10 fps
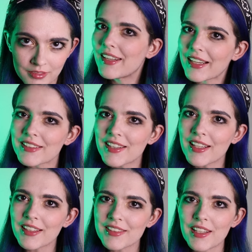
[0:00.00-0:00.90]
The next
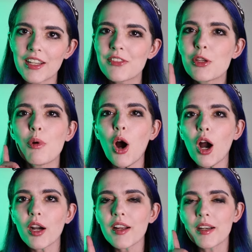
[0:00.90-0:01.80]
thing is that if you
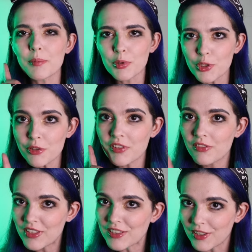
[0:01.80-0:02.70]
are an
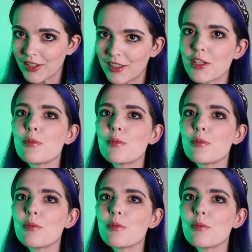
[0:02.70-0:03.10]
approved visitor,